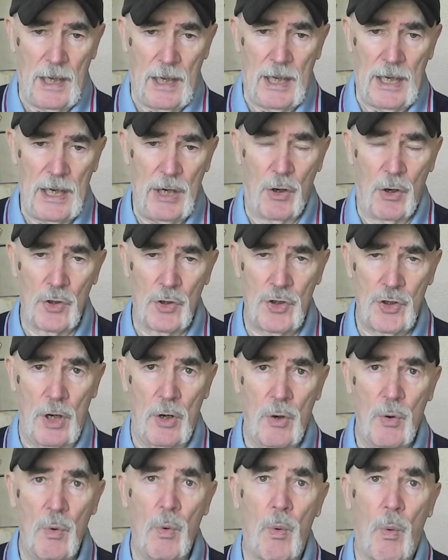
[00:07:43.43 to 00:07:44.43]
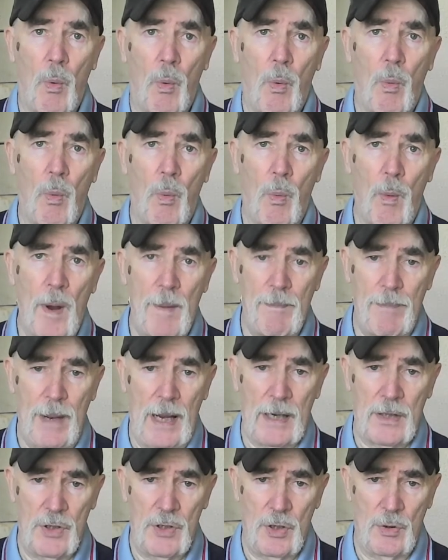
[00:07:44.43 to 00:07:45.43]
He also went
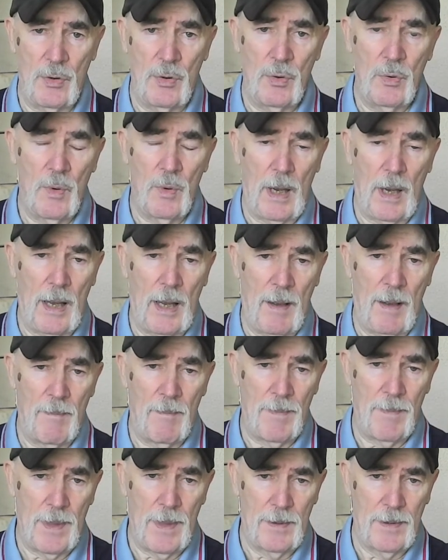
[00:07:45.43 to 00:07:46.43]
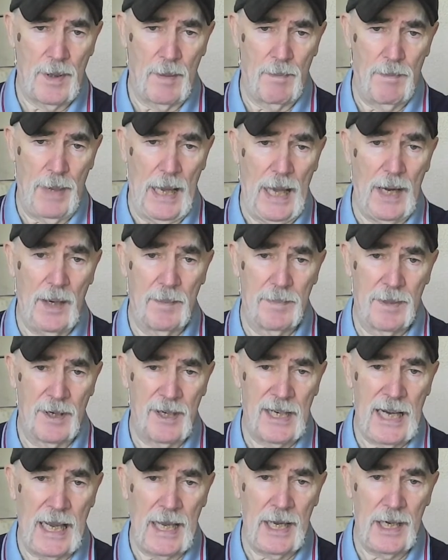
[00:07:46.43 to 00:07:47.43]
back to the Para
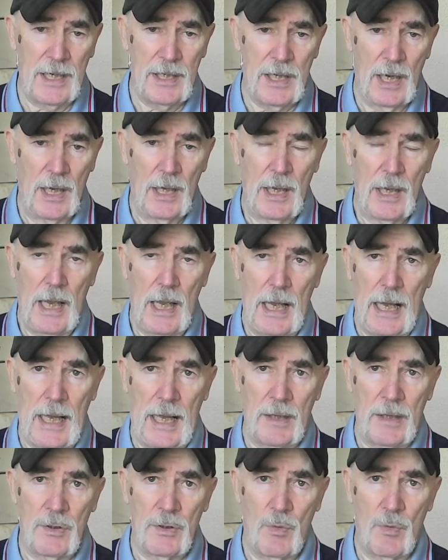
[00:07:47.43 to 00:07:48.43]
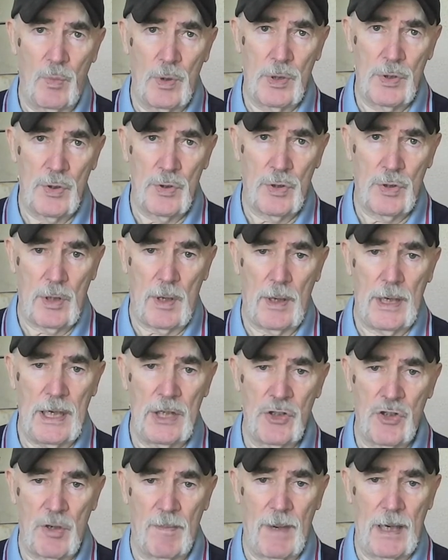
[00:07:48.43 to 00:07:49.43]
Brigade and was
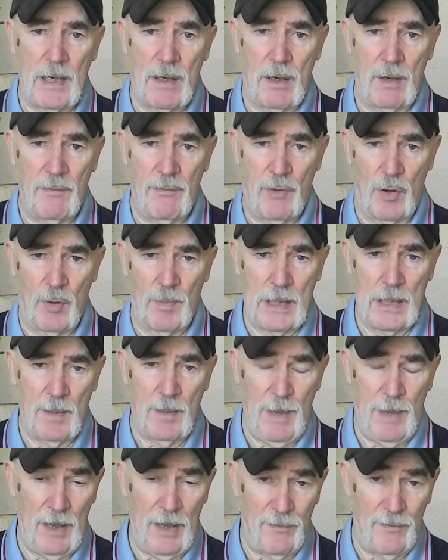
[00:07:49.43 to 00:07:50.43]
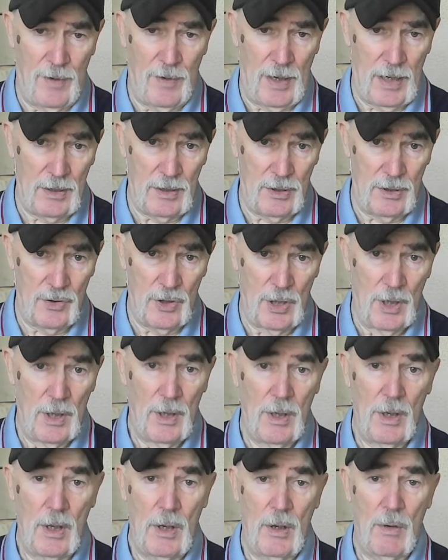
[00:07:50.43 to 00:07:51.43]
instrumental in forming the Pathfinders,
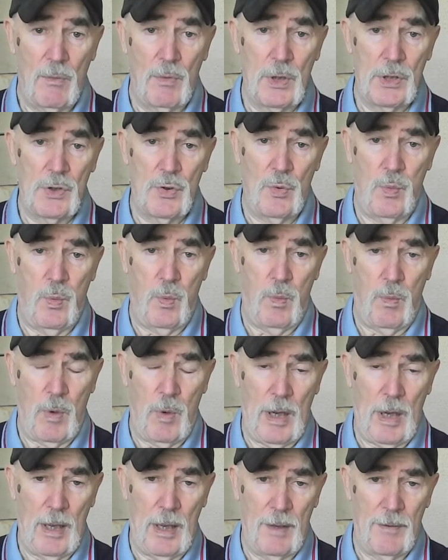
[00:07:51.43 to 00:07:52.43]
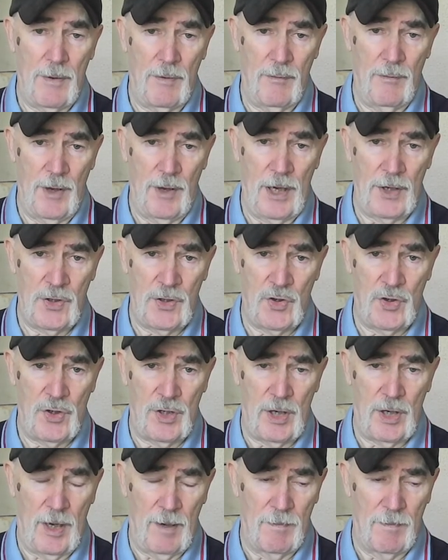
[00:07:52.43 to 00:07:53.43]
which the first